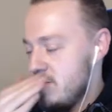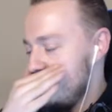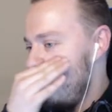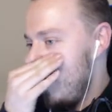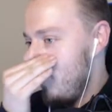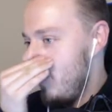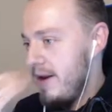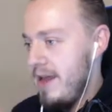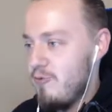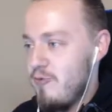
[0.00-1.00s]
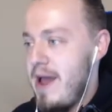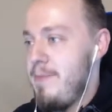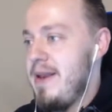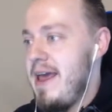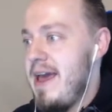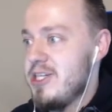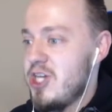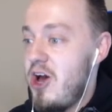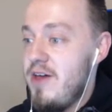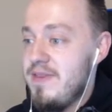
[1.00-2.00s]
Do I want a Rapidash
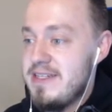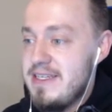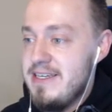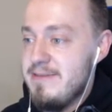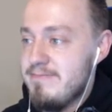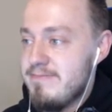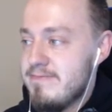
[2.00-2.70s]
on the team?